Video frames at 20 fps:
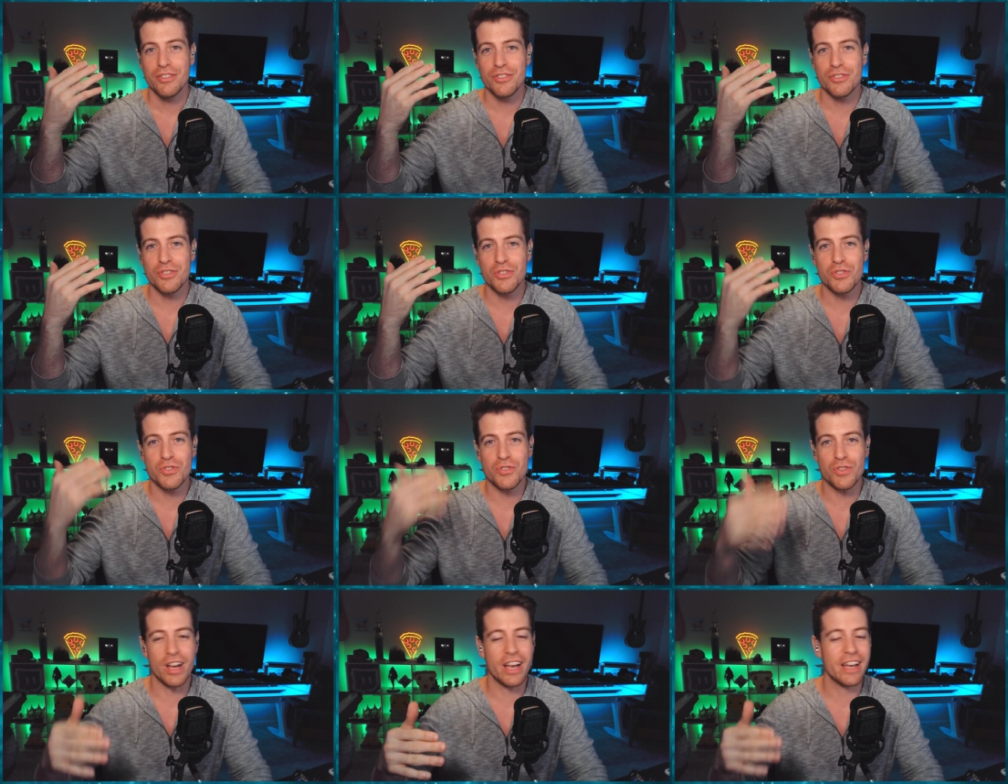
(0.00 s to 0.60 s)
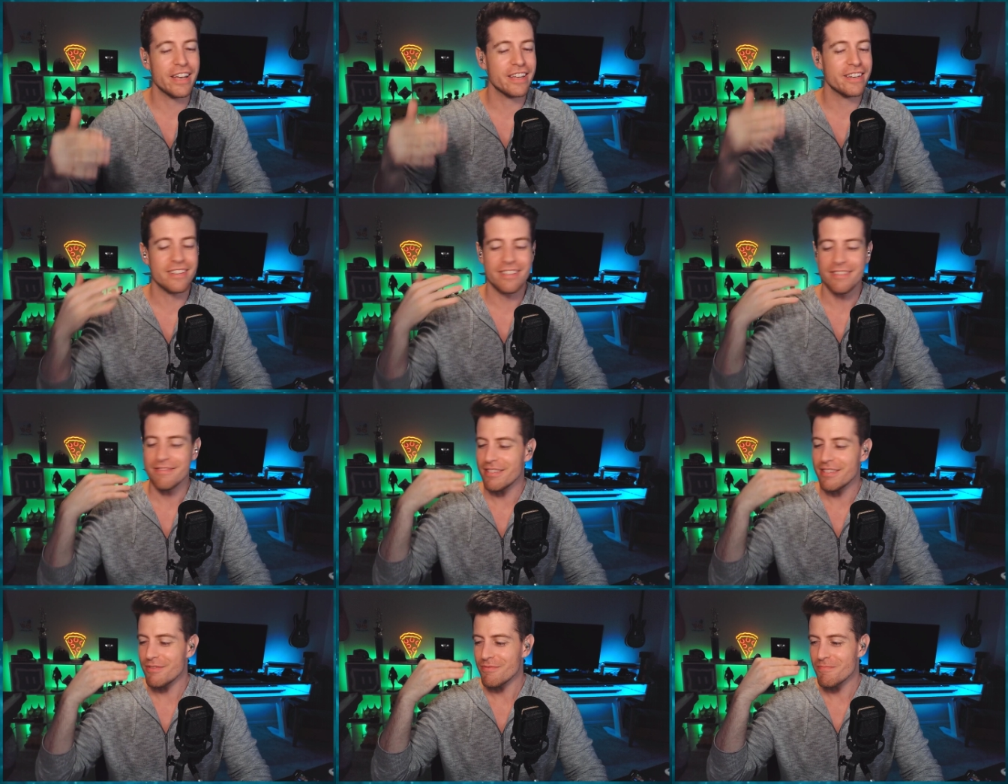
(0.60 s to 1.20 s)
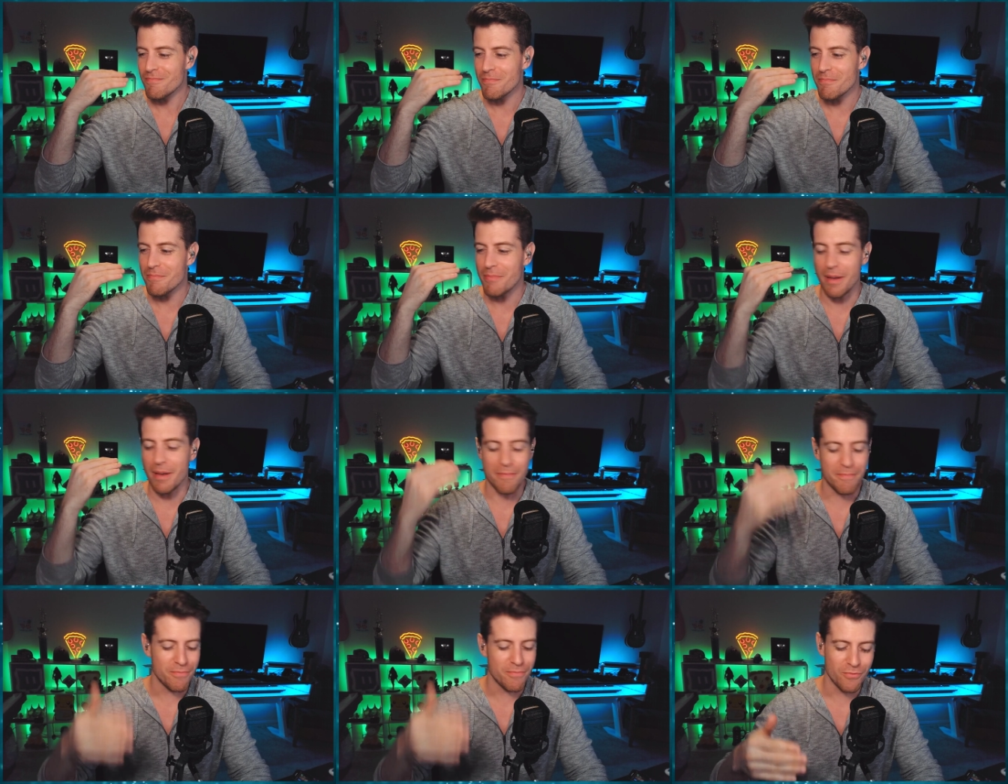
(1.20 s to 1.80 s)
just trying,
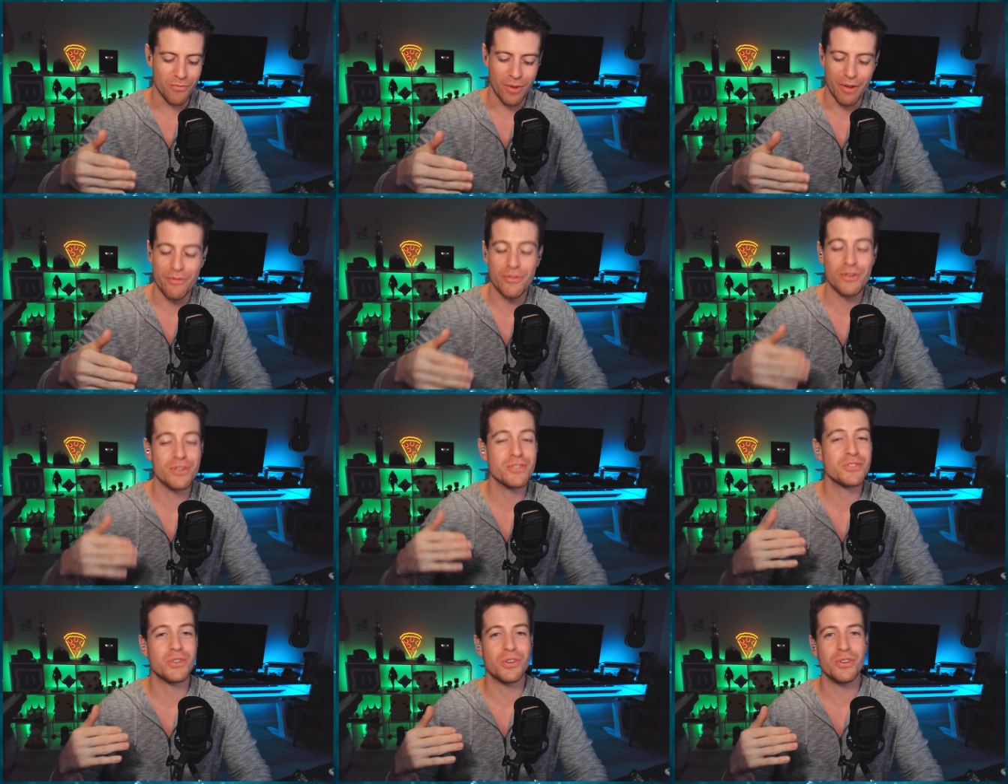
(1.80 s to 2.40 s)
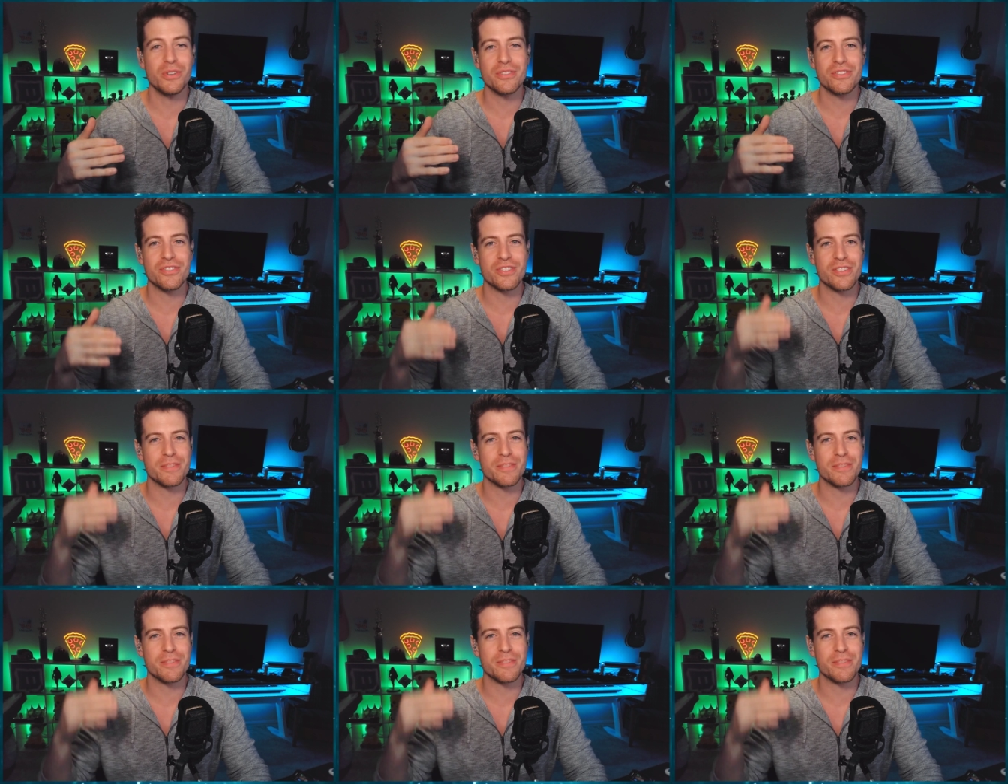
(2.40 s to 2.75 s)
my first goal is